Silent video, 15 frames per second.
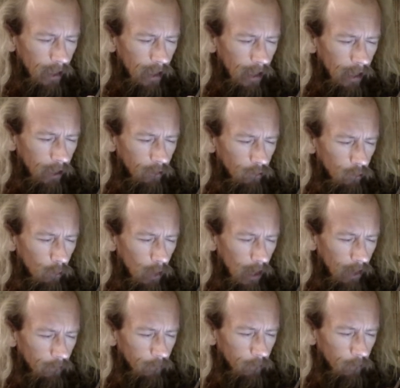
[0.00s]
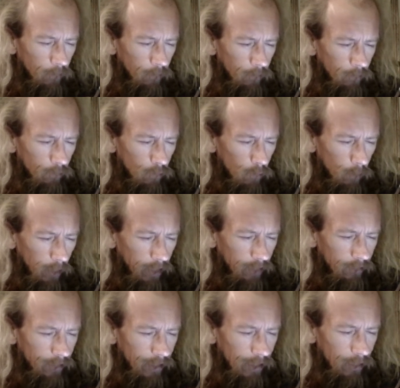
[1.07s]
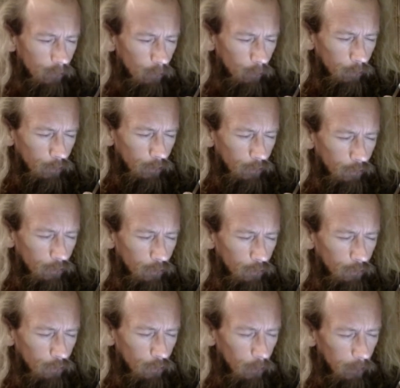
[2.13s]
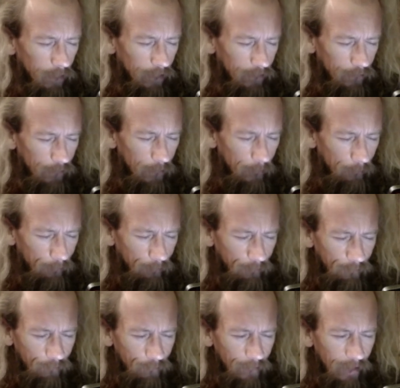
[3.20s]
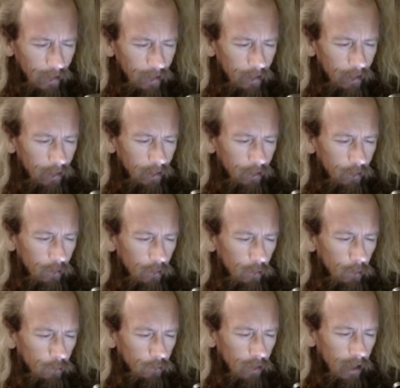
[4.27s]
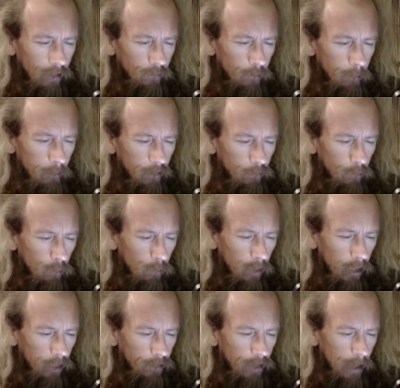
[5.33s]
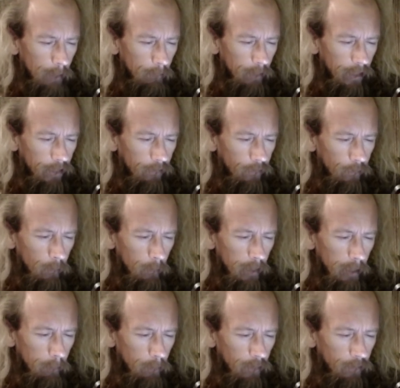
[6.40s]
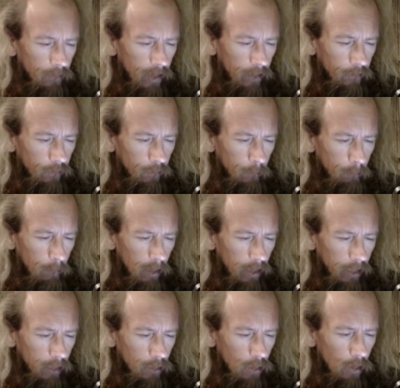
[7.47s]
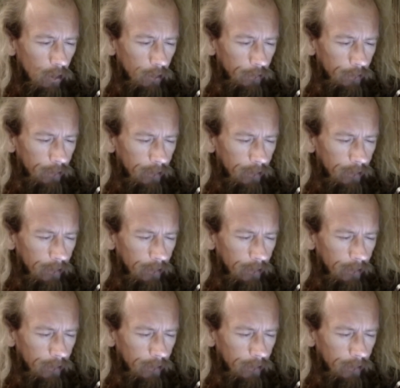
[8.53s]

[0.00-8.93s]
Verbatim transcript: and you have to do it in order to do it. Enthusiasm is a word that means to be possessed by a god.